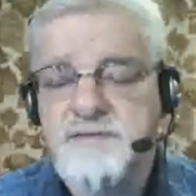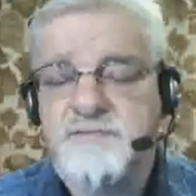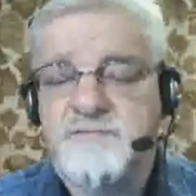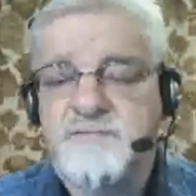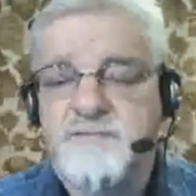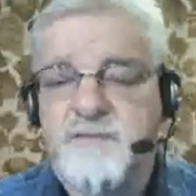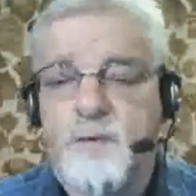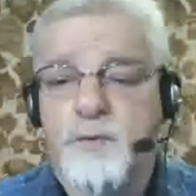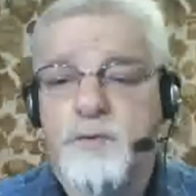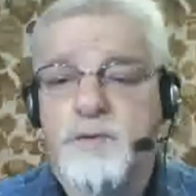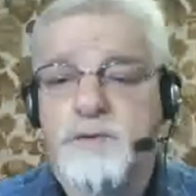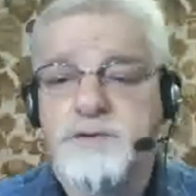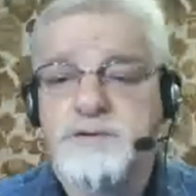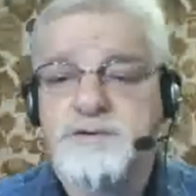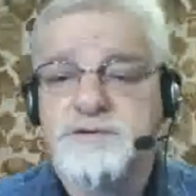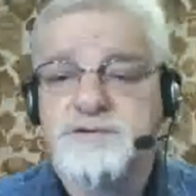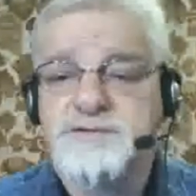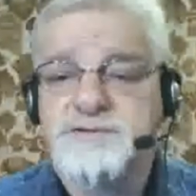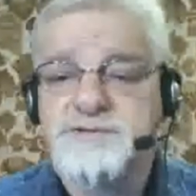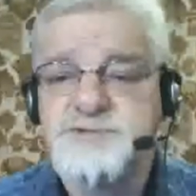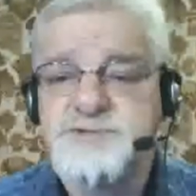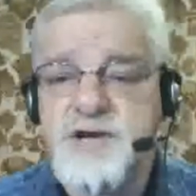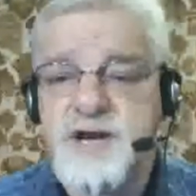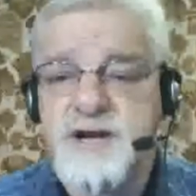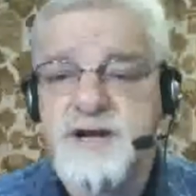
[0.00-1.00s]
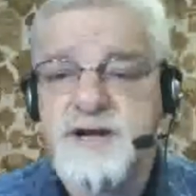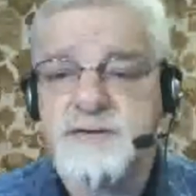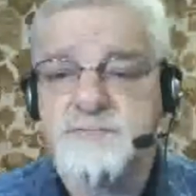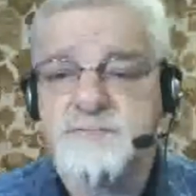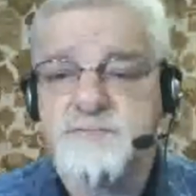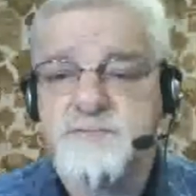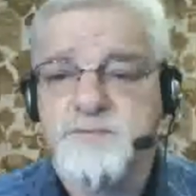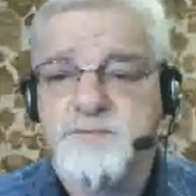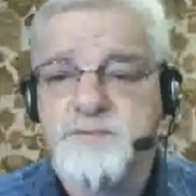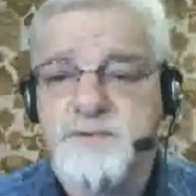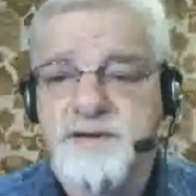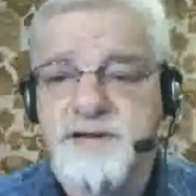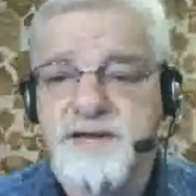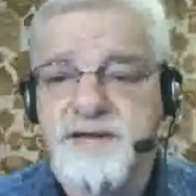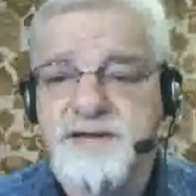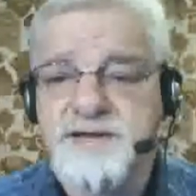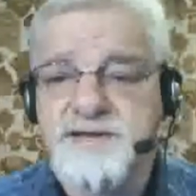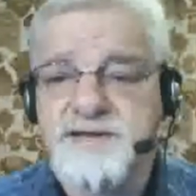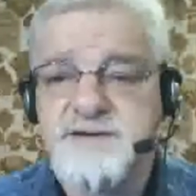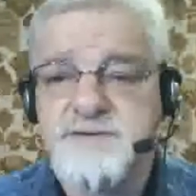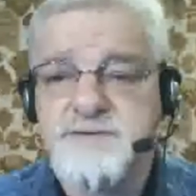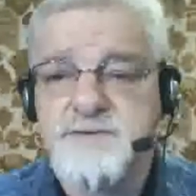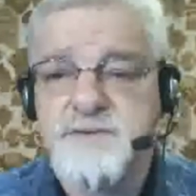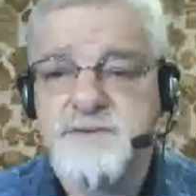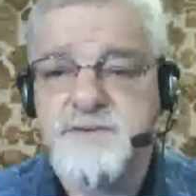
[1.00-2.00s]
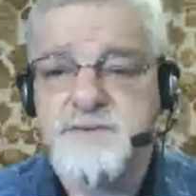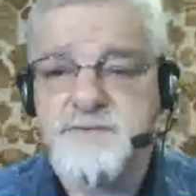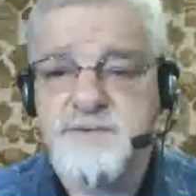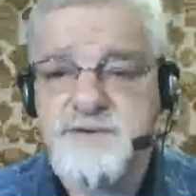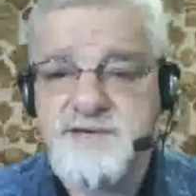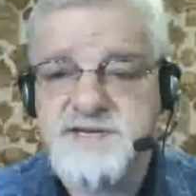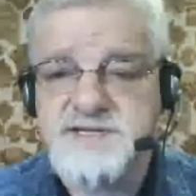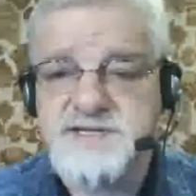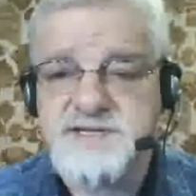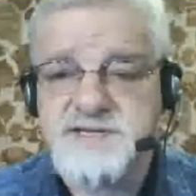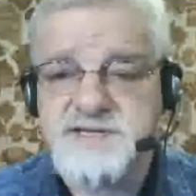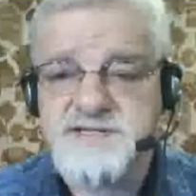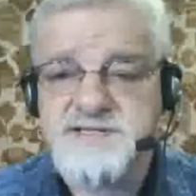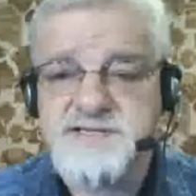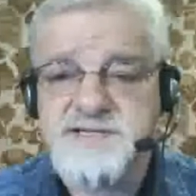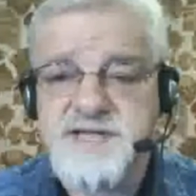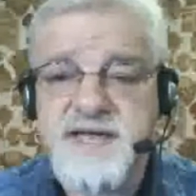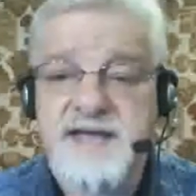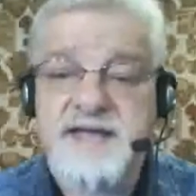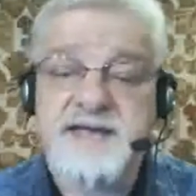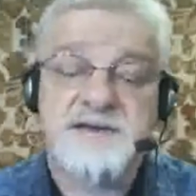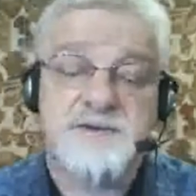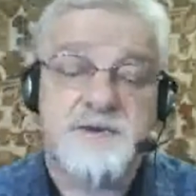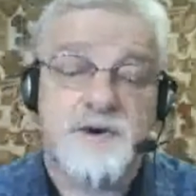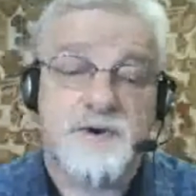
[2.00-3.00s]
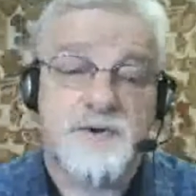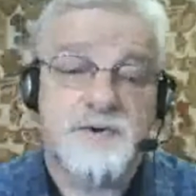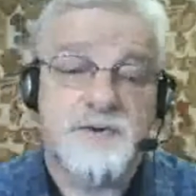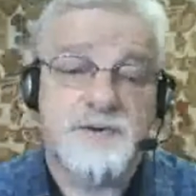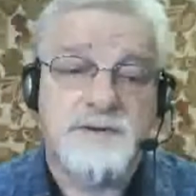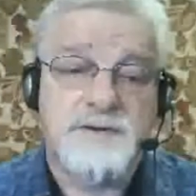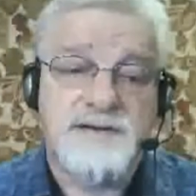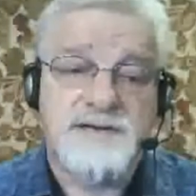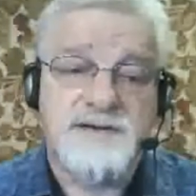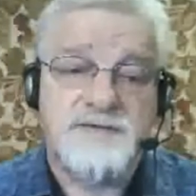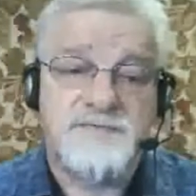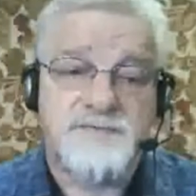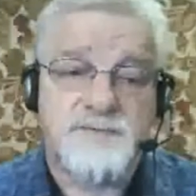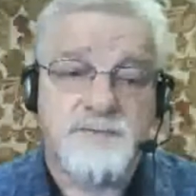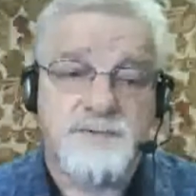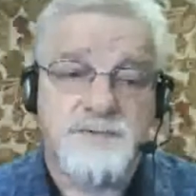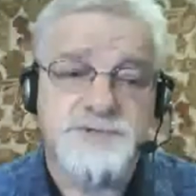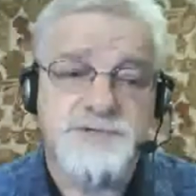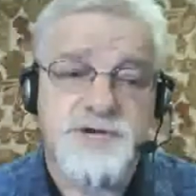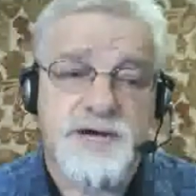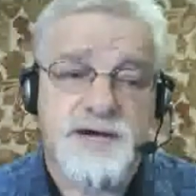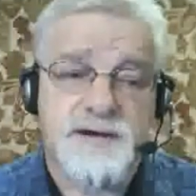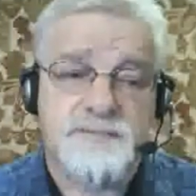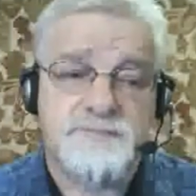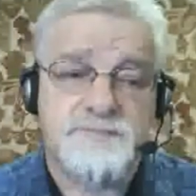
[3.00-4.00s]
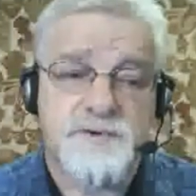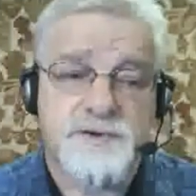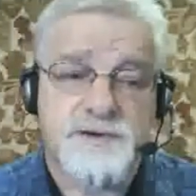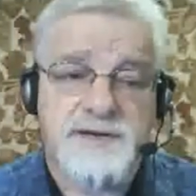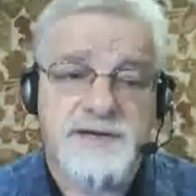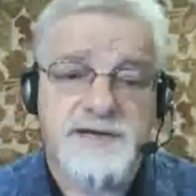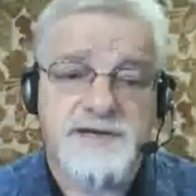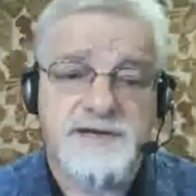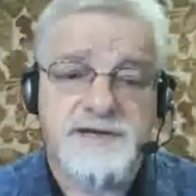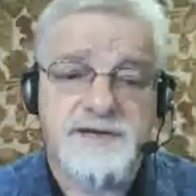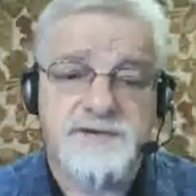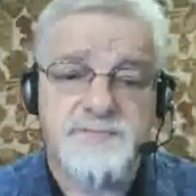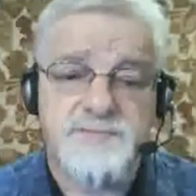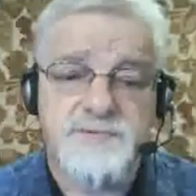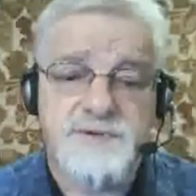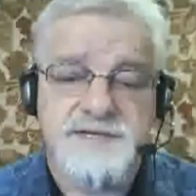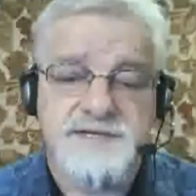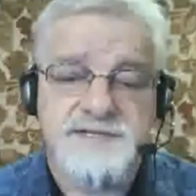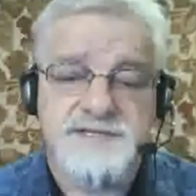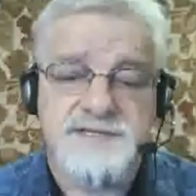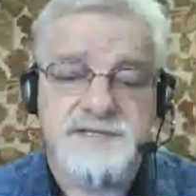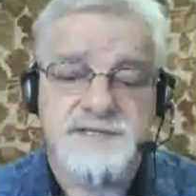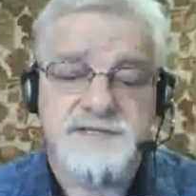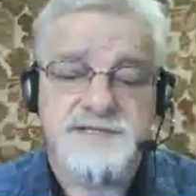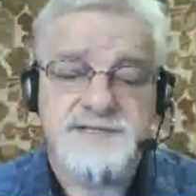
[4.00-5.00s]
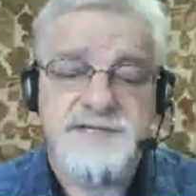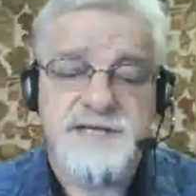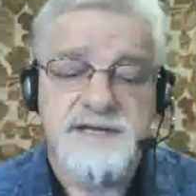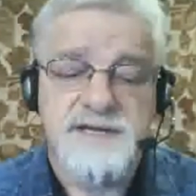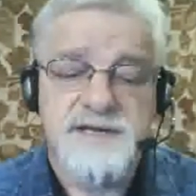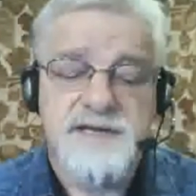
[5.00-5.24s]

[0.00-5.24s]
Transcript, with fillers: for job related reasons and only for job related reasons